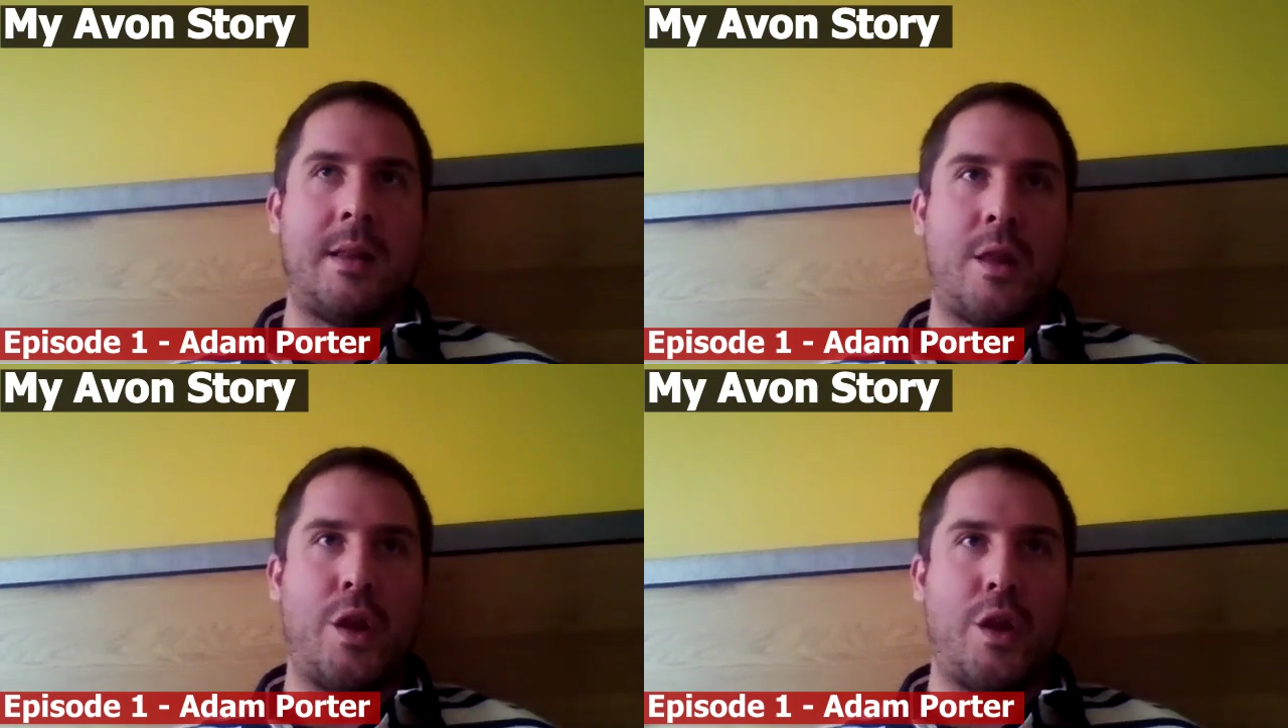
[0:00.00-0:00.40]

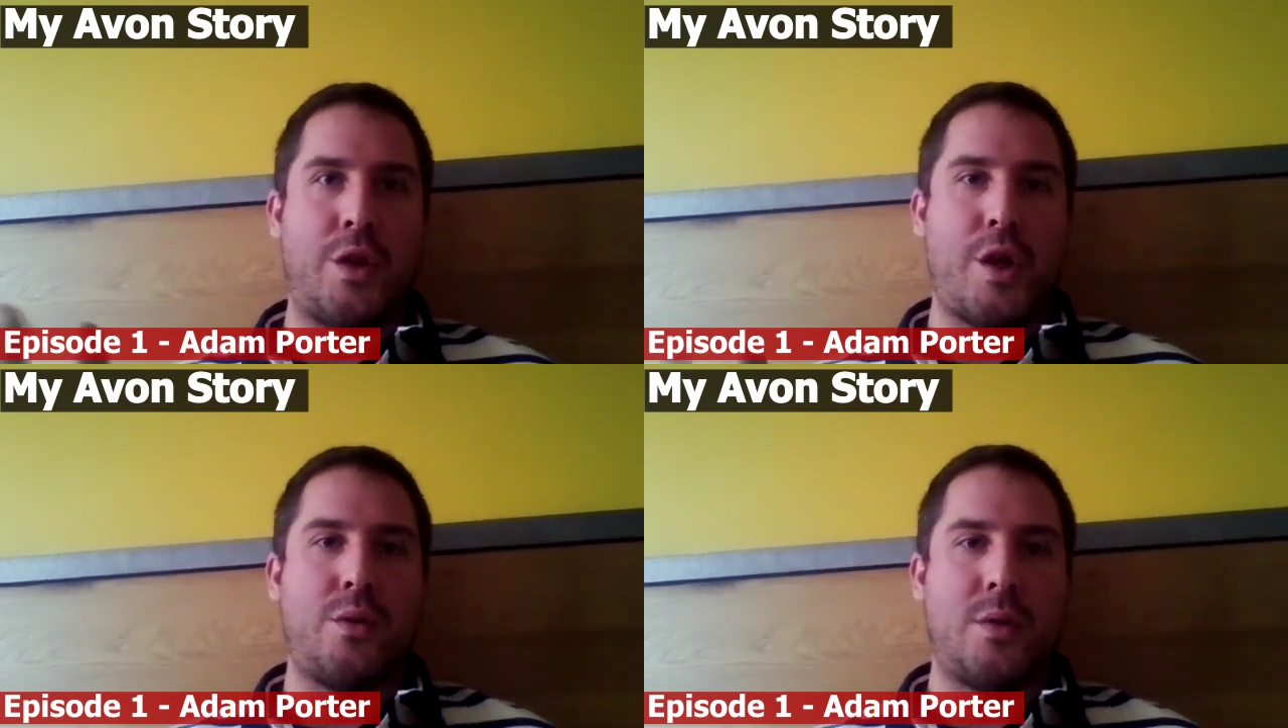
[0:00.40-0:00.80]

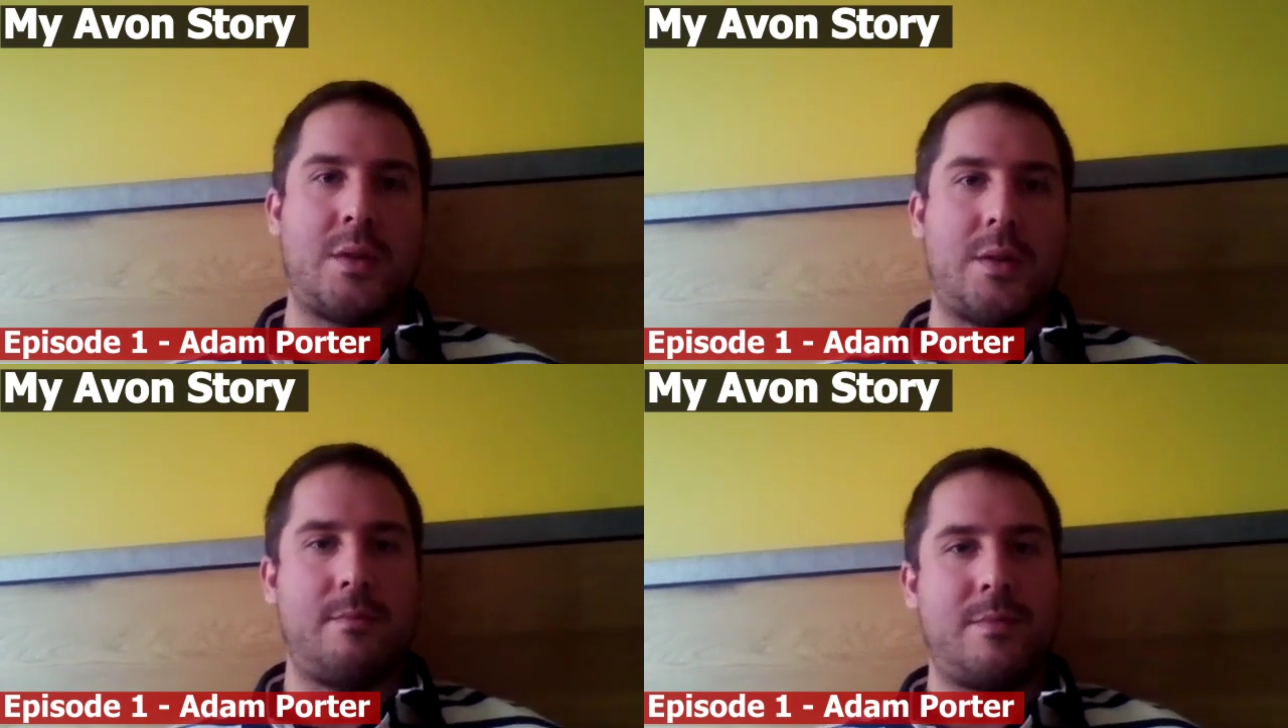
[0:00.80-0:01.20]
those
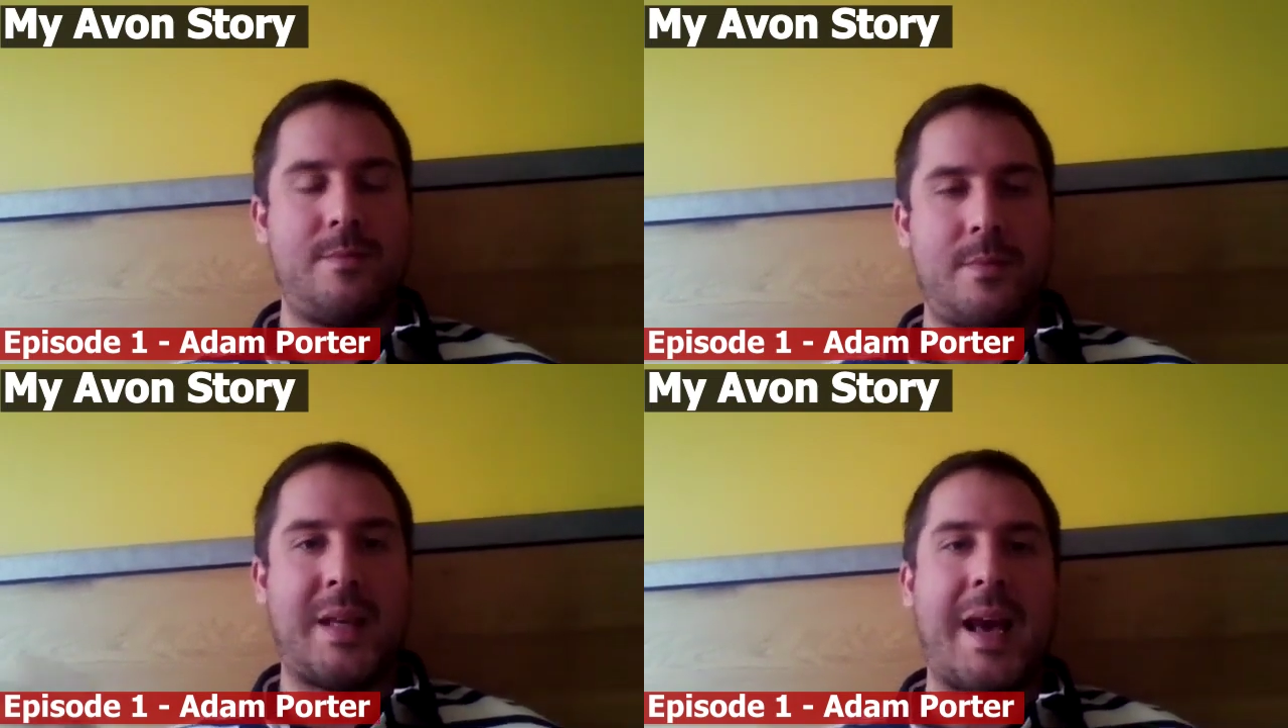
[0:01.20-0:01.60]

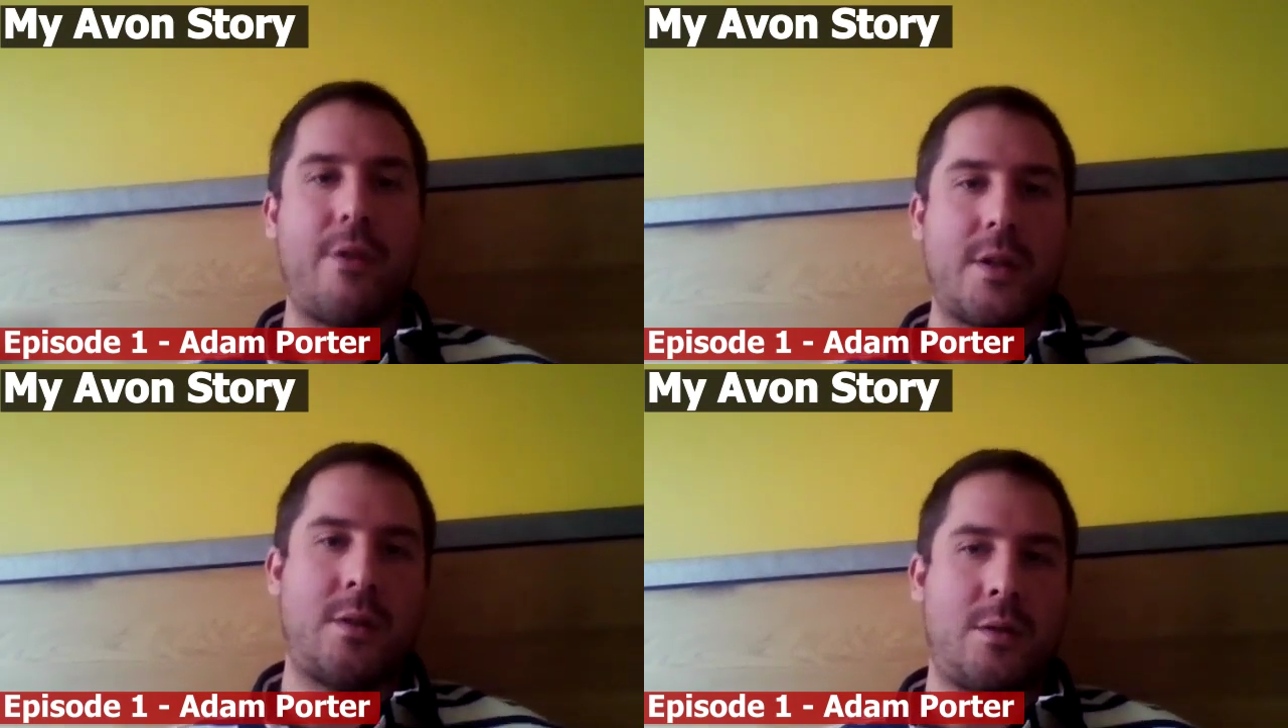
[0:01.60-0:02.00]

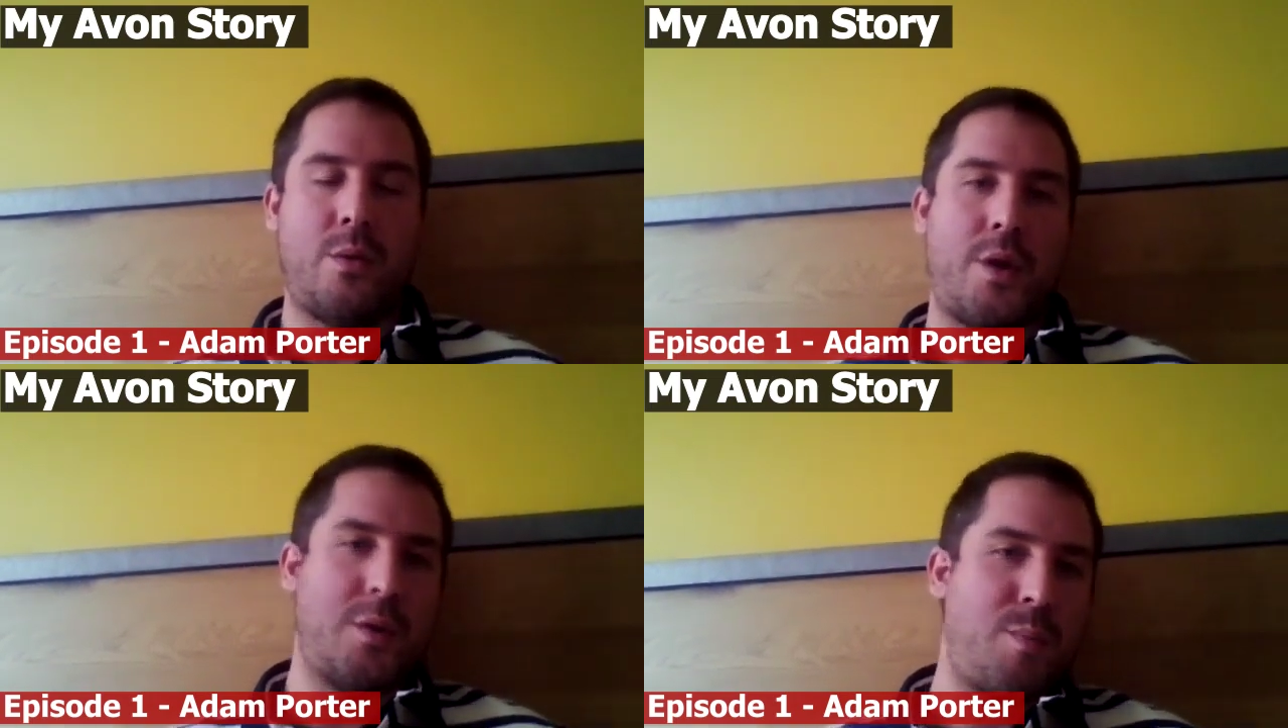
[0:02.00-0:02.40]
characters or
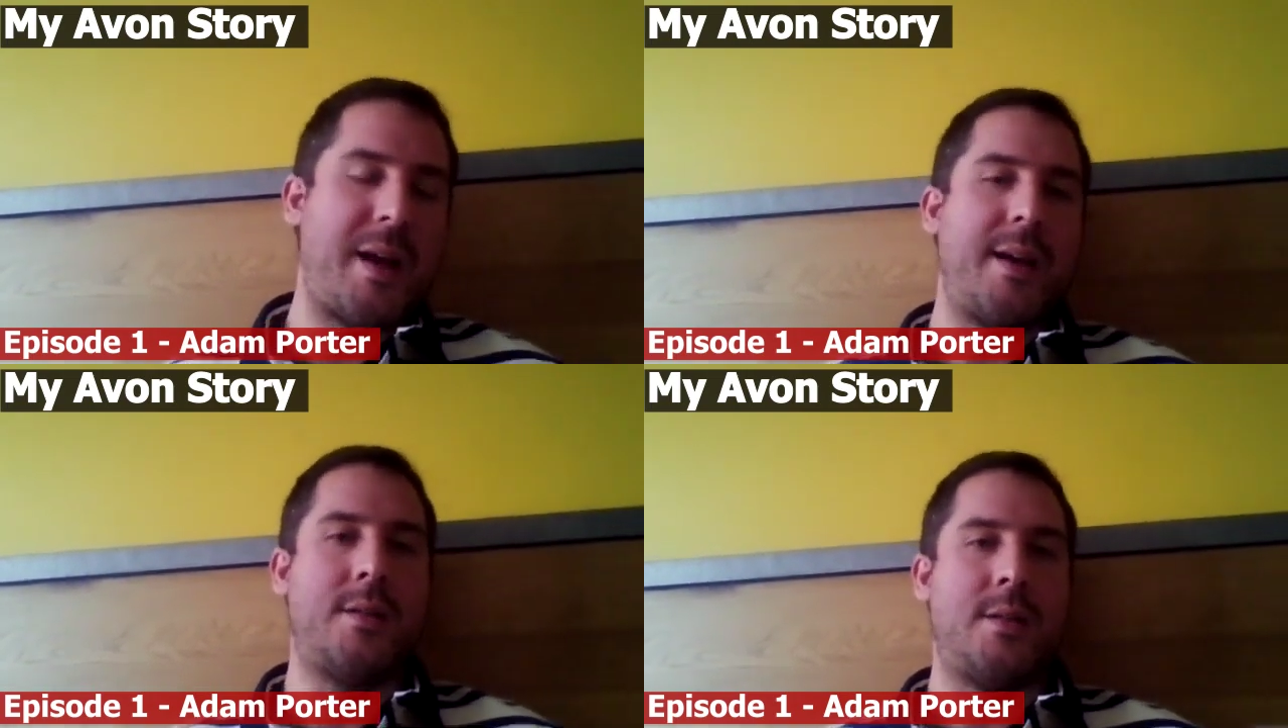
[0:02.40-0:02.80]
those
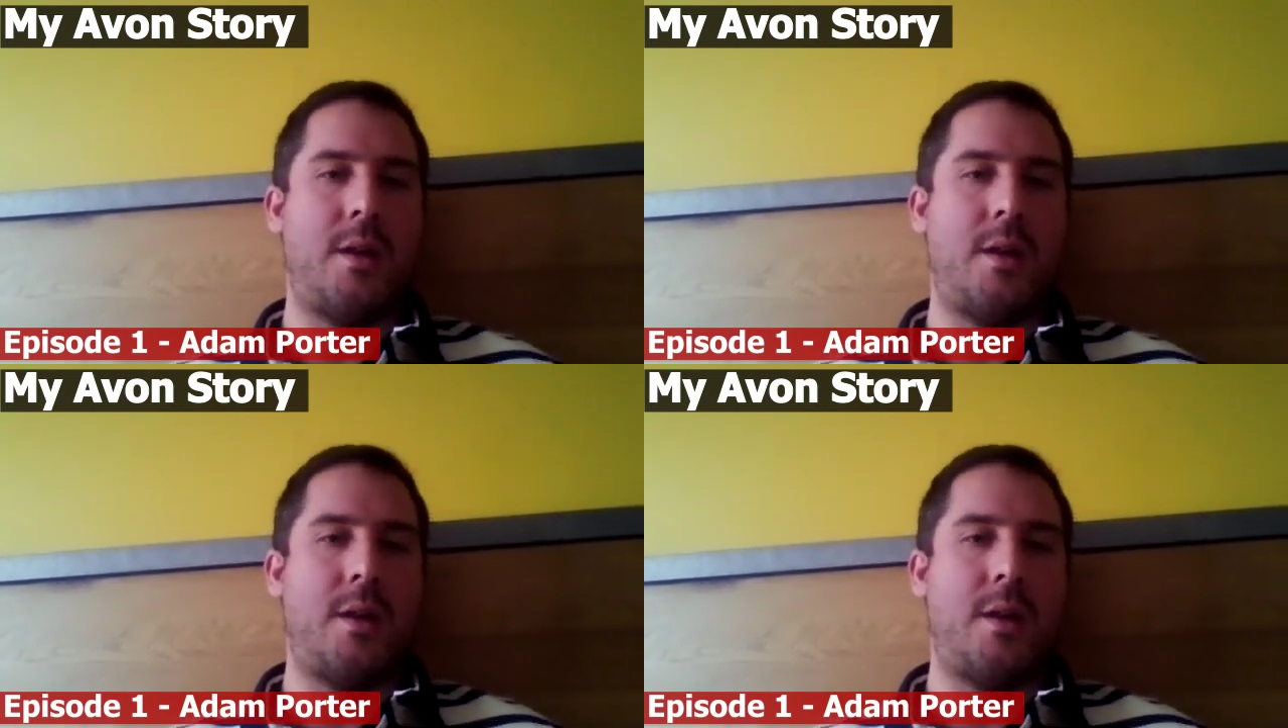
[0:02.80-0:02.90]
players